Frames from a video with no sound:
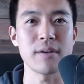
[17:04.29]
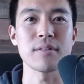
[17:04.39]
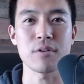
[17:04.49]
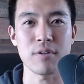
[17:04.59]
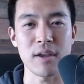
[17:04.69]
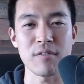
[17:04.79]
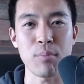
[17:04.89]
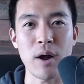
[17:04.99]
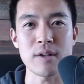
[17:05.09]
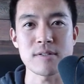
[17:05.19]
to the creative
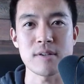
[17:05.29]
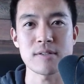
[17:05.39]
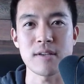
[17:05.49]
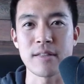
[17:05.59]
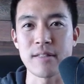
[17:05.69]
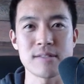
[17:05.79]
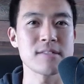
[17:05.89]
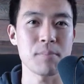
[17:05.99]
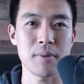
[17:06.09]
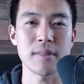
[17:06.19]
process. And this is
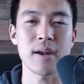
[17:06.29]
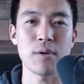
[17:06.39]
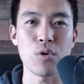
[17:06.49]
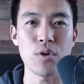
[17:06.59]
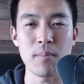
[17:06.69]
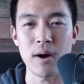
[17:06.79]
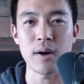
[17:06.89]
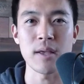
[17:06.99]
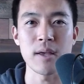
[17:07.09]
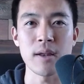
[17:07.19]
something that I wrote
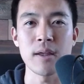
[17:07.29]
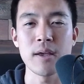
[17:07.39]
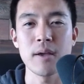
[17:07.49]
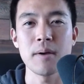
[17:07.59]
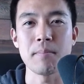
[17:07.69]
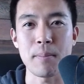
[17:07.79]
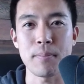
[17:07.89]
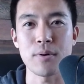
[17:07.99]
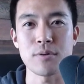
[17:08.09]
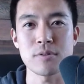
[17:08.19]
about in my
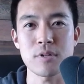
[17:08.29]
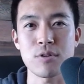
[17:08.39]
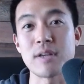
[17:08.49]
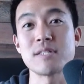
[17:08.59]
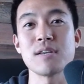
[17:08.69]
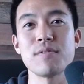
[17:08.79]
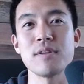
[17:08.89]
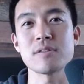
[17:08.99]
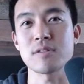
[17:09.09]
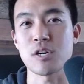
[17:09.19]
post,
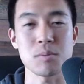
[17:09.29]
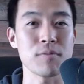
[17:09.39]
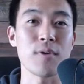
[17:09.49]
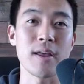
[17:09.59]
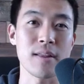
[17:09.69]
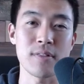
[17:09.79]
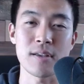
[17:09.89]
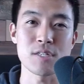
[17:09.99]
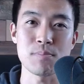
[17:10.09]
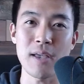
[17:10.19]
Creativity Starts Before Anything
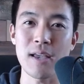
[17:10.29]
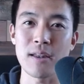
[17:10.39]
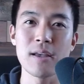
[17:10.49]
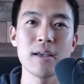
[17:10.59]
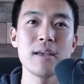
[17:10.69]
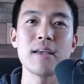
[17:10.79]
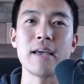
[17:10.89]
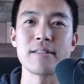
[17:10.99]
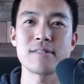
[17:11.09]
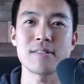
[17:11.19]
Is Made.
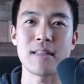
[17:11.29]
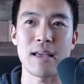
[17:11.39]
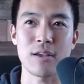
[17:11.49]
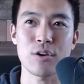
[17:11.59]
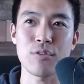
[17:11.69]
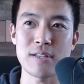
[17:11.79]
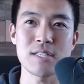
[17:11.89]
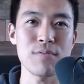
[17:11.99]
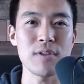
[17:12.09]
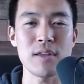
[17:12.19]
It's that
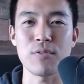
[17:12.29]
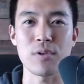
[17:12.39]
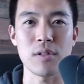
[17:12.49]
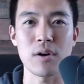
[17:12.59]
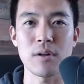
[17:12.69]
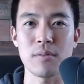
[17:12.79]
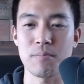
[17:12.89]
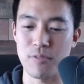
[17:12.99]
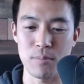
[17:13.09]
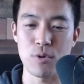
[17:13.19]
creativity for
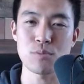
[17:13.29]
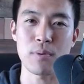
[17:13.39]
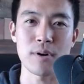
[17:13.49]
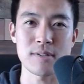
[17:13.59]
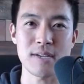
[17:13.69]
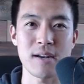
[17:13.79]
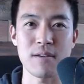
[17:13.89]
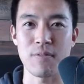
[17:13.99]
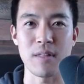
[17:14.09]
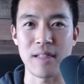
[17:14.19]
the most part is kind
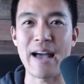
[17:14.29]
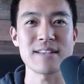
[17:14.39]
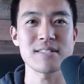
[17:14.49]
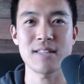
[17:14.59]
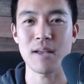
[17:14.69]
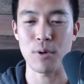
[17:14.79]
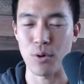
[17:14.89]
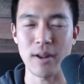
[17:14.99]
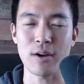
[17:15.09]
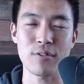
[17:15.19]
of the last step,
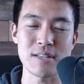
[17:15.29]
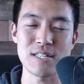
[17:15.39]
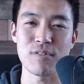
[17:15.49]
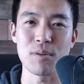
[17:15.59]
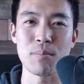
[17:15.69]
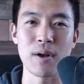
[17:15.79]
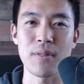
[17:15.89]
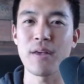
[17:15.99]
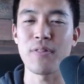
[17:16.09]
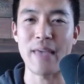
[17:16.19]
or not creativity,
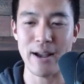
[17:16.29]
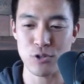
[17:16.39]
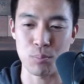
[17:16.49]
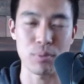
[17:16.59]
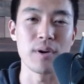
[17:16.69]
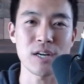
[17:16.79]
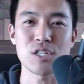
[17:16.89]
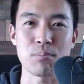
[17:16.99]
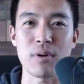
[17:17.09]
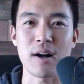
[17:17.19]
but the actual
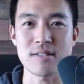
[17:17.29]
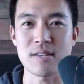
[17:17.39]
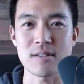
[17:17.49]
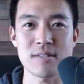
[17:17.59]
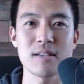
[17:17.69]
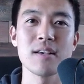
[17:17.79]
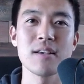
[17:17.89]
production process